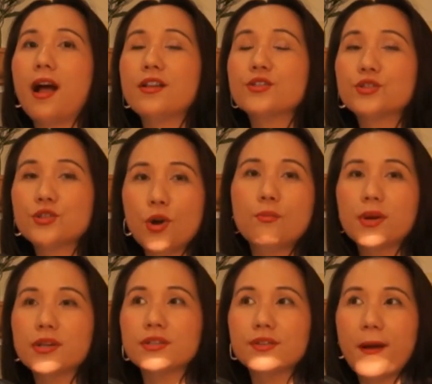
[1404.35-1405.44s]
so
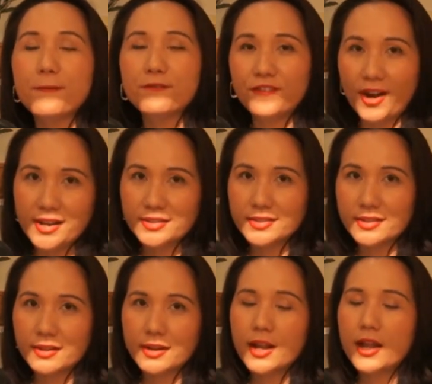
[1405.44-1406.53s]
much faster,